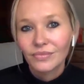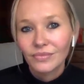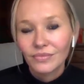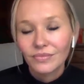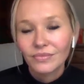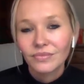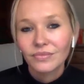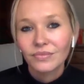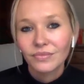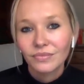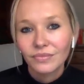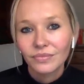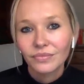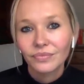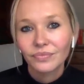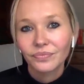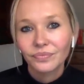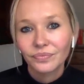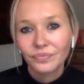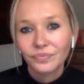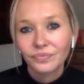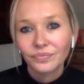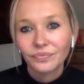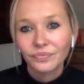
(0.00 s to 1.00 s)

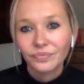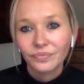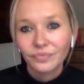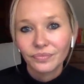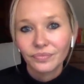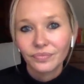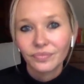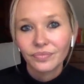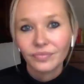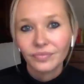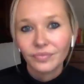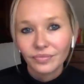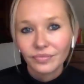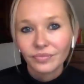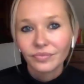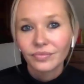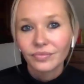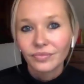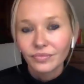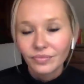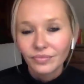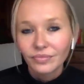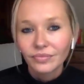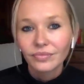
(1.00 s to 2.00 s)

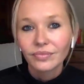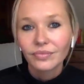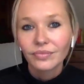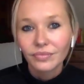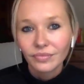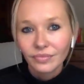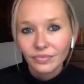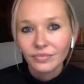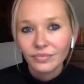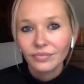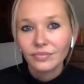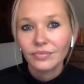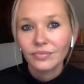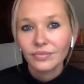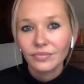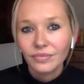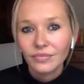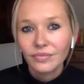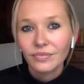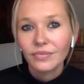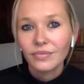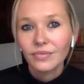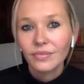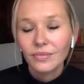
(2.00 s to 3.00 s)

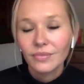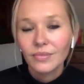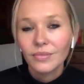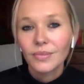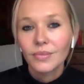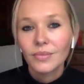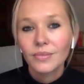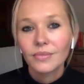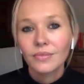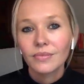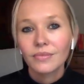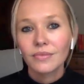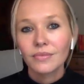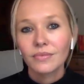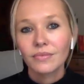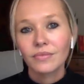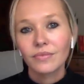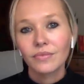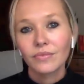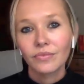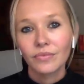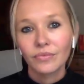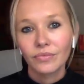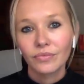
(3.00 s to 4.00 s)

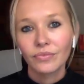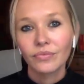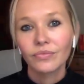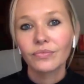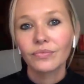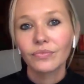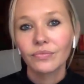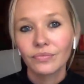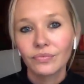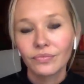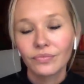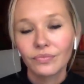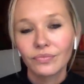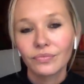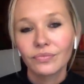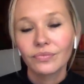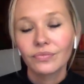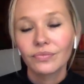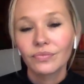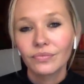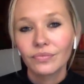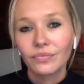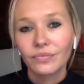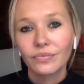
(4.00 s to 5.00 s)

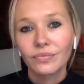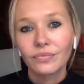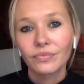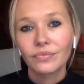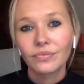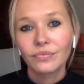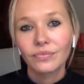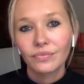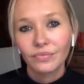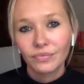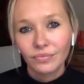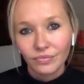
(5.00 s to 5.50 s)
(silent)